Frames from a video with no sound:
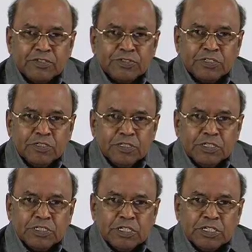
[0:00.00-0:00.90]
So
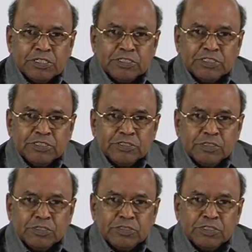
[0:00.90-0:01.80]

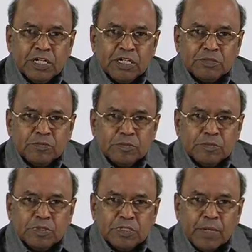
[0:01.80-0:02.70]
the
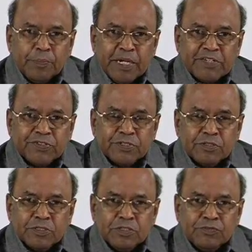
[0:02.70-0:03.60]
apex,
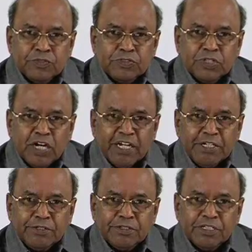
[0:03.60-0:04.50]
if you
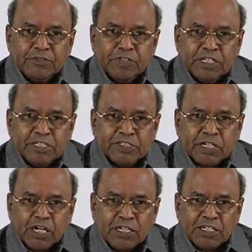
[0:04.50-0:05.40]
join to the various
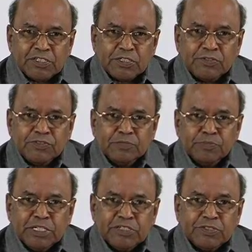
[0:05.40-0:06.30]
corners of the
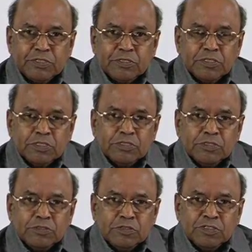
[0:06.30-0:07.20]
base,
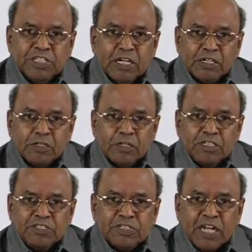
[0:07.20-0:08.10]
they are
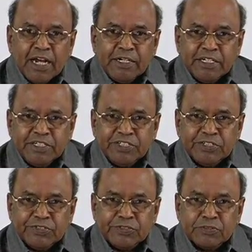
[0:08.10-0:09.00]
called slant
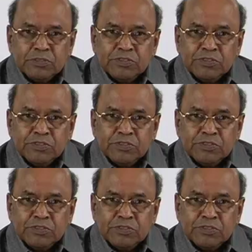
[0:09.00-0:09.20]
edges.